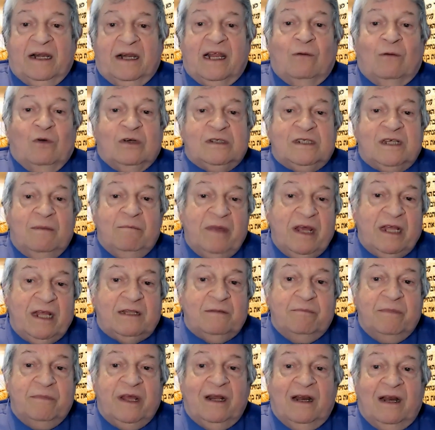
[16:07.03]
There was a
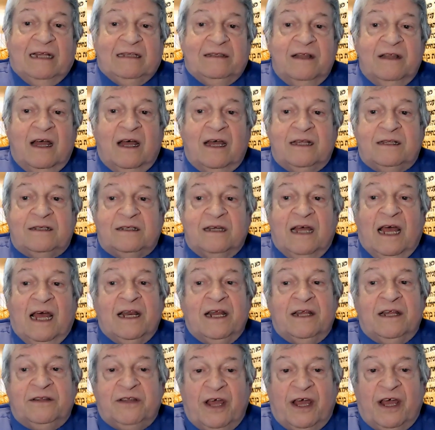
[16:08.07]
meat meal at night
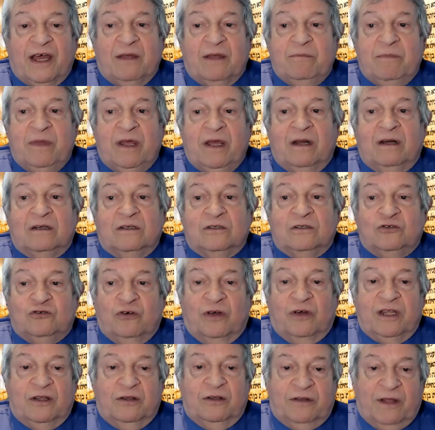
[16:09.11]
and a dairy meal
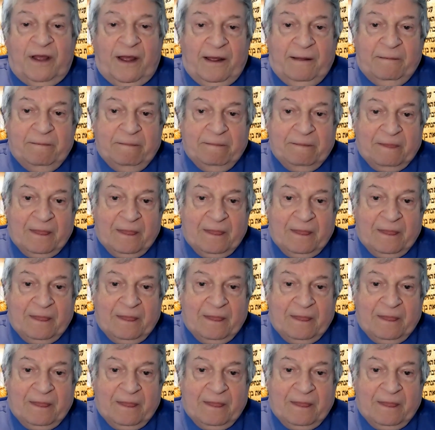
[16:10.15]
during the day.